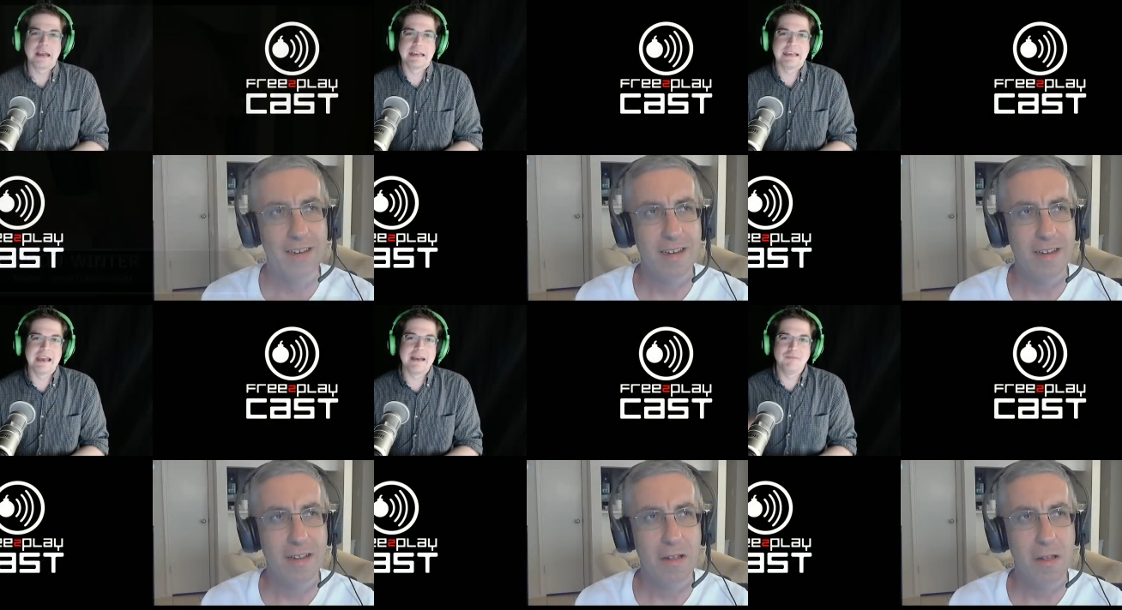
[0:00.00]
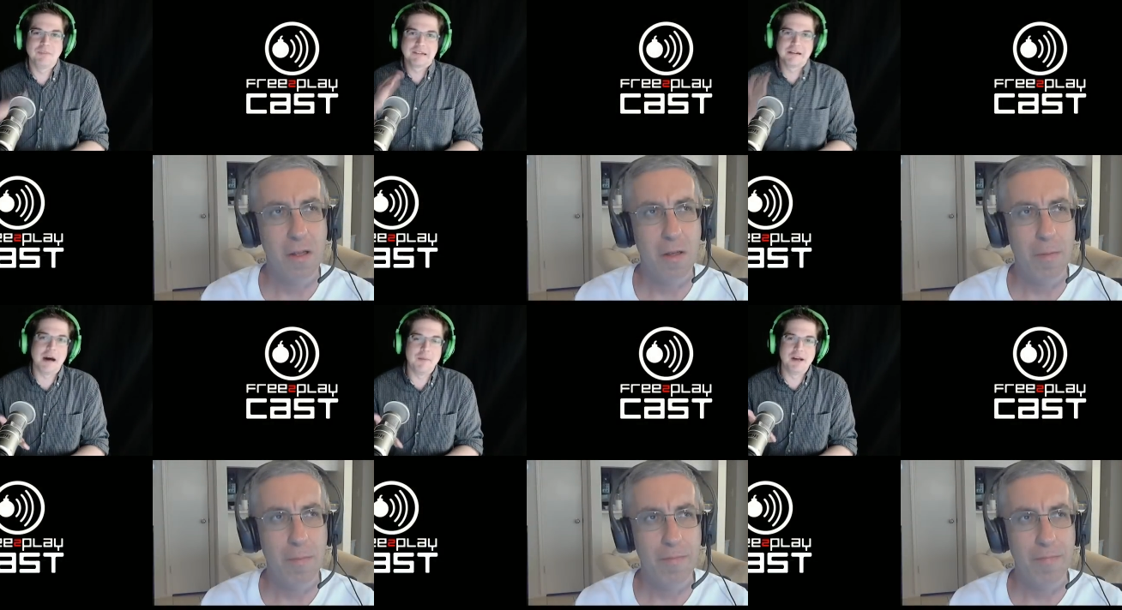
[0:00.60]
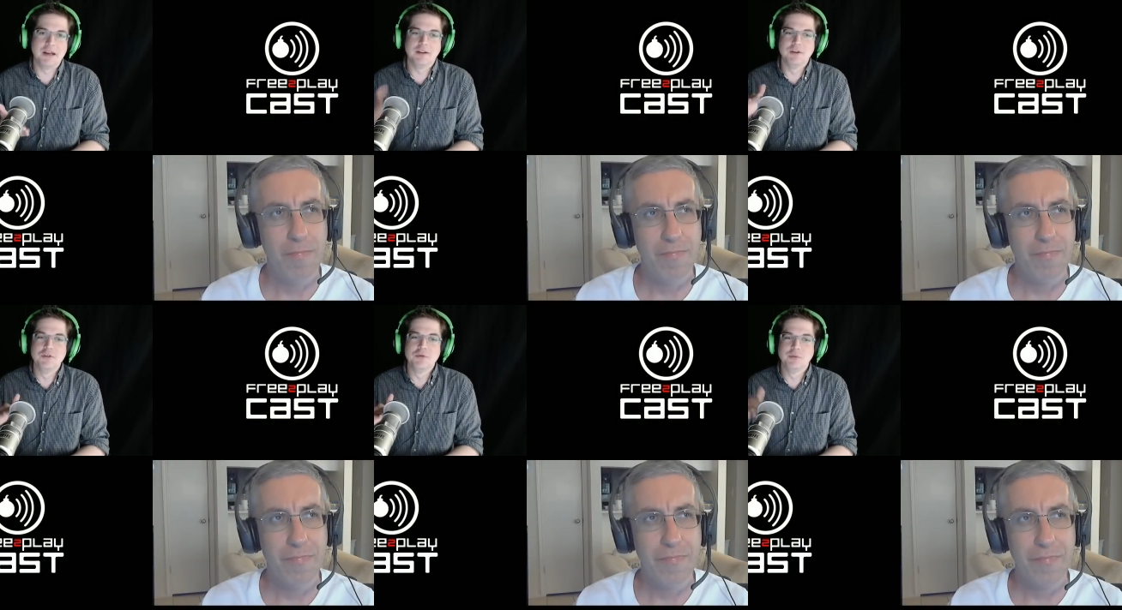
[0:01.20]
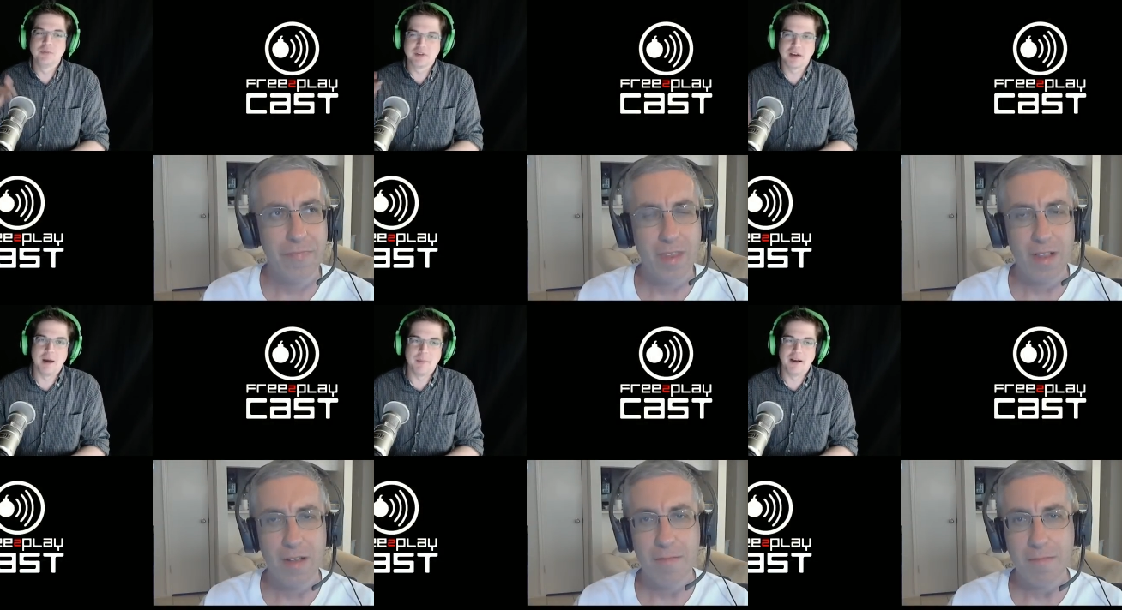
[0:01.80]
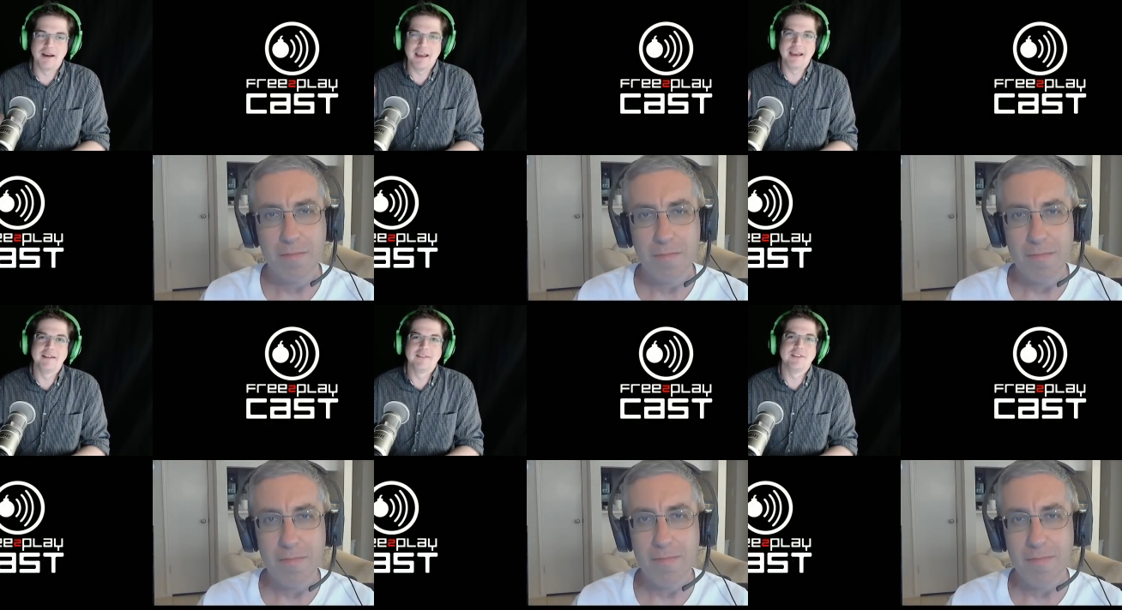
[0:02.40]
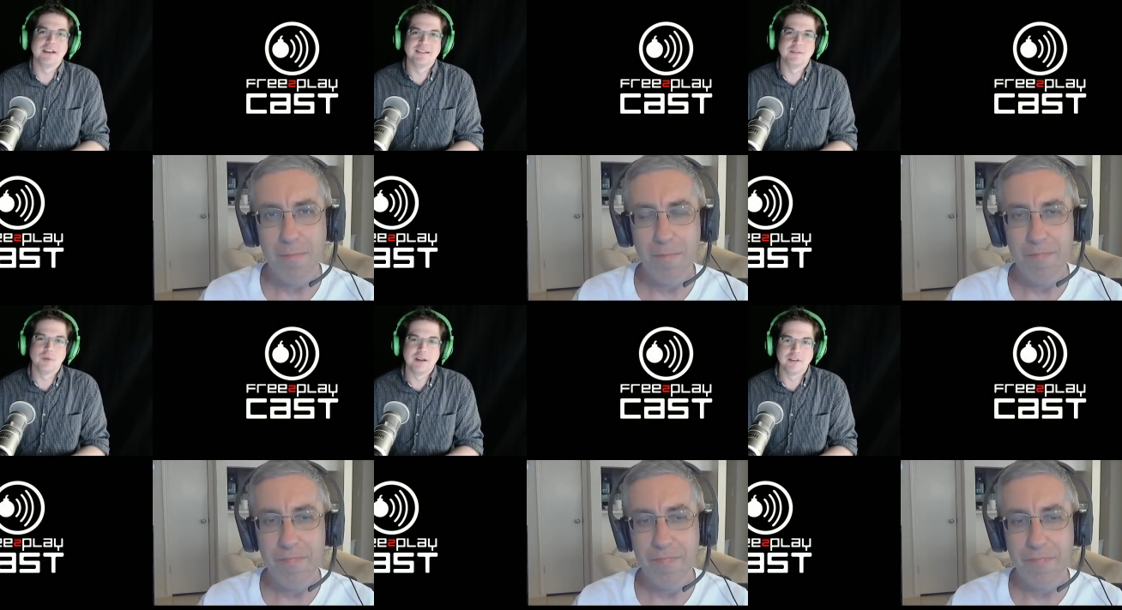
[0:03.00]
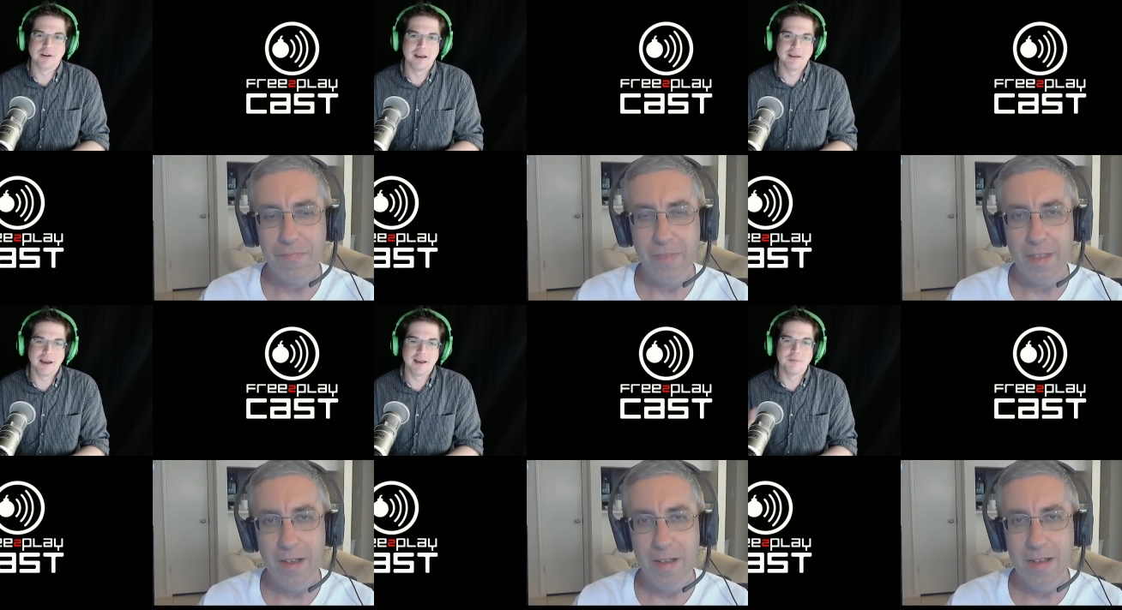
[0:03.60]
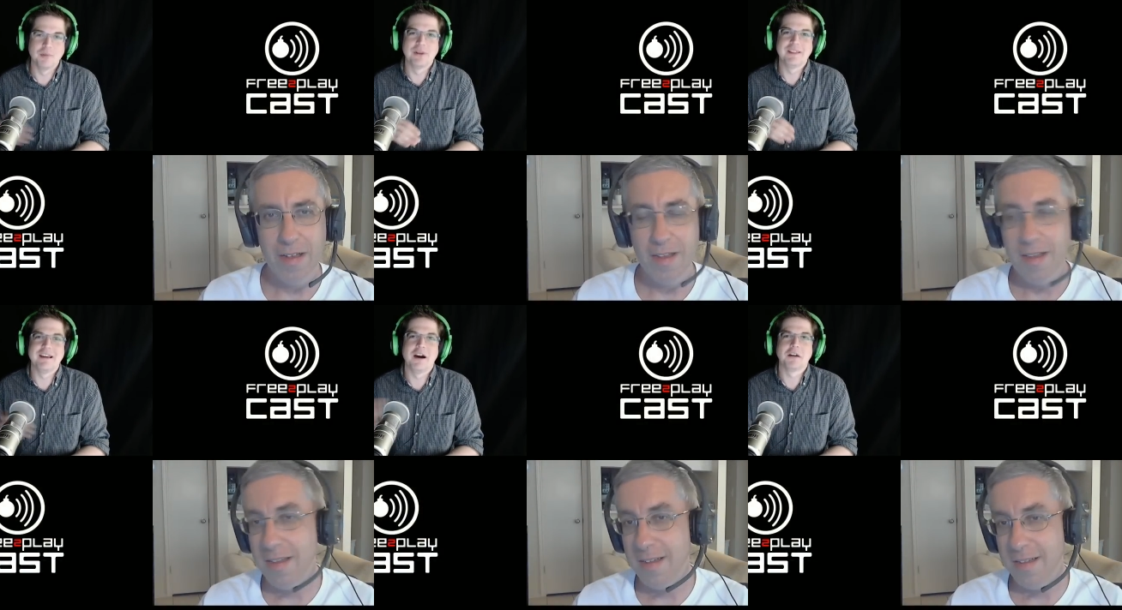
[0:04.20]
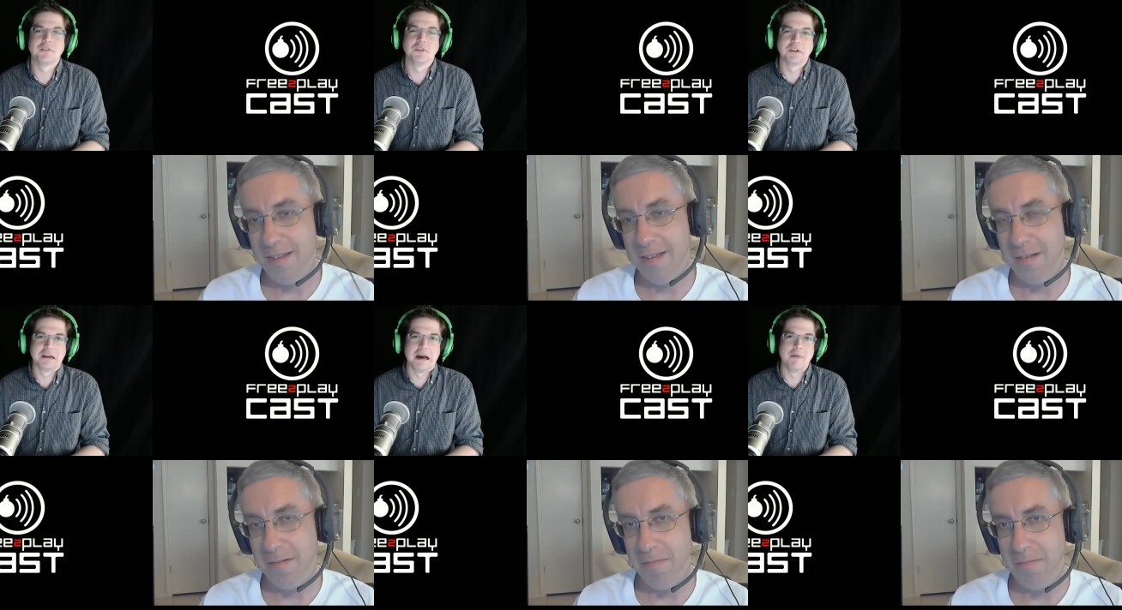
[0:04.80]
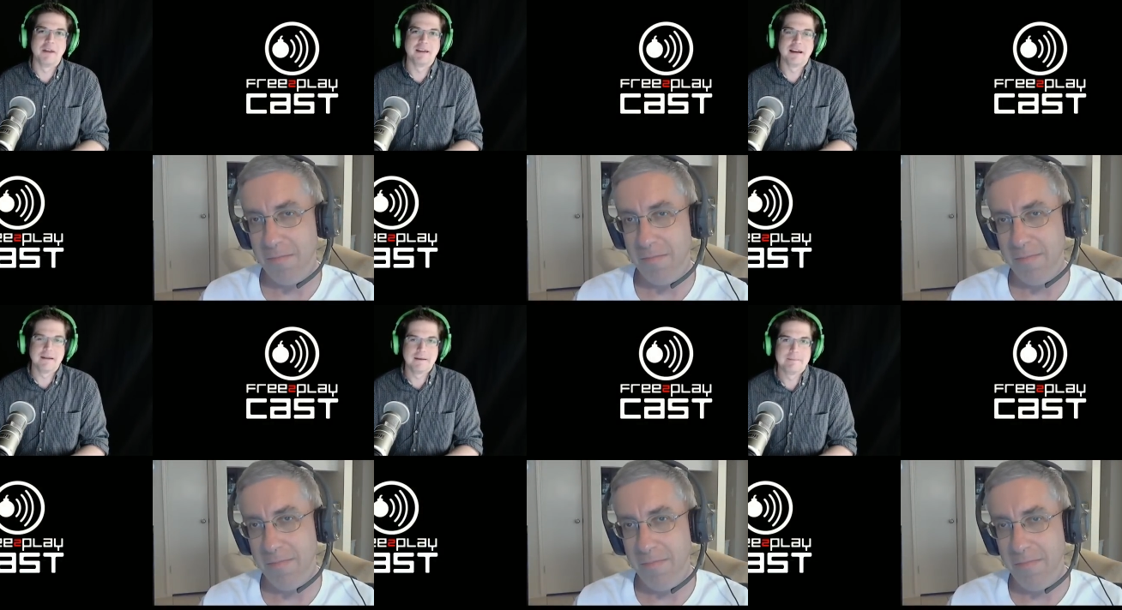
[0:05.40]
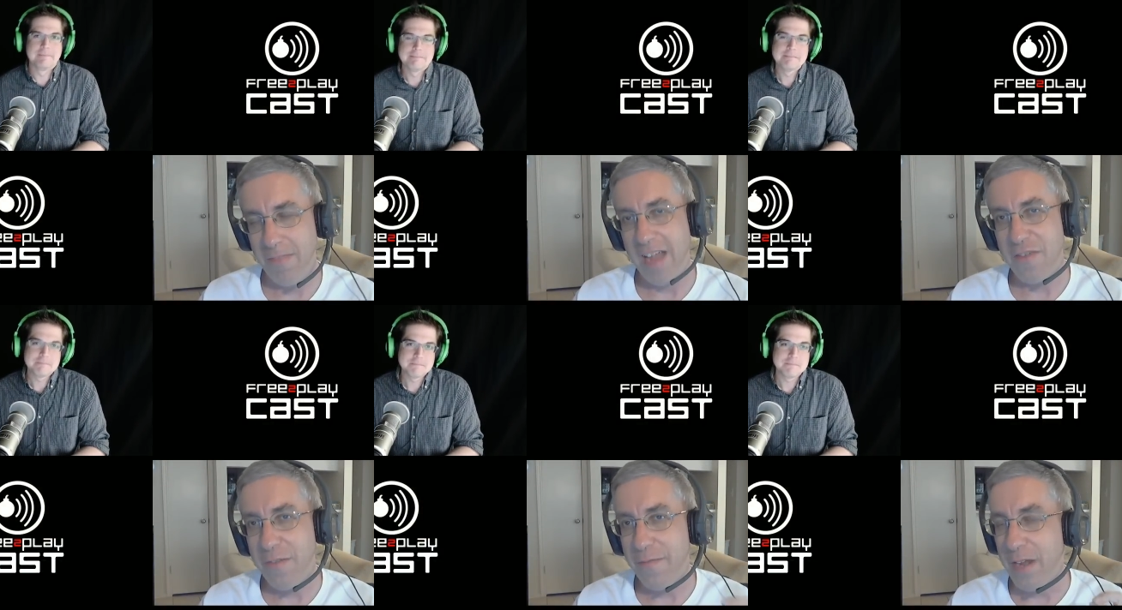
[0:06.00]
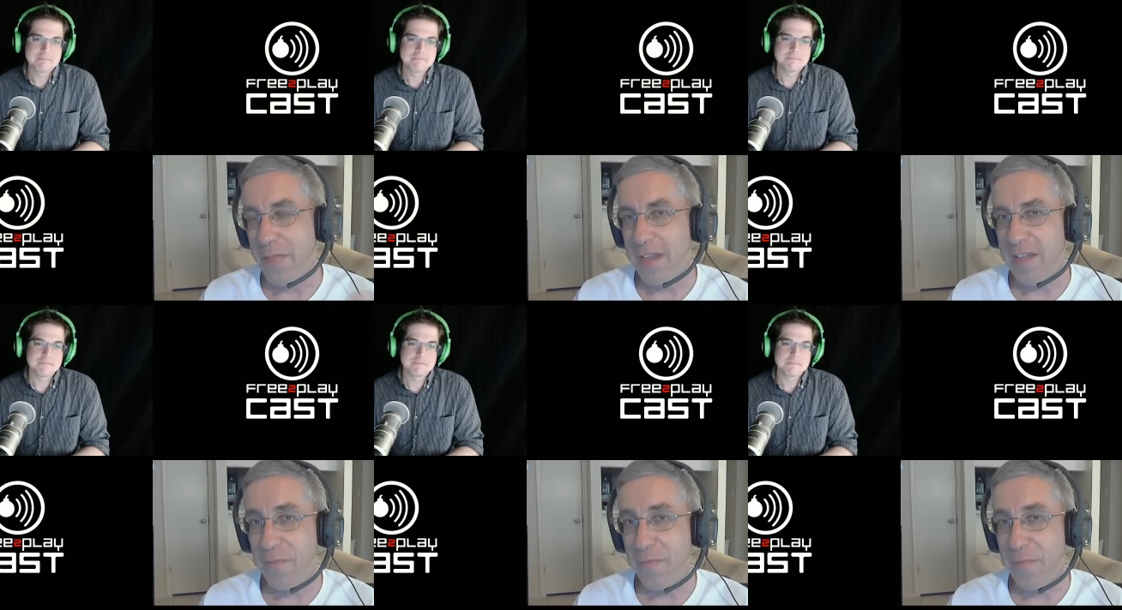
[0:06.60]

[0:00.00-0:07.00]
Speaker 1: games, comma, news, comma, and Jason Winter. I, I employed the Oxford comma there. Actually, funny thing is, if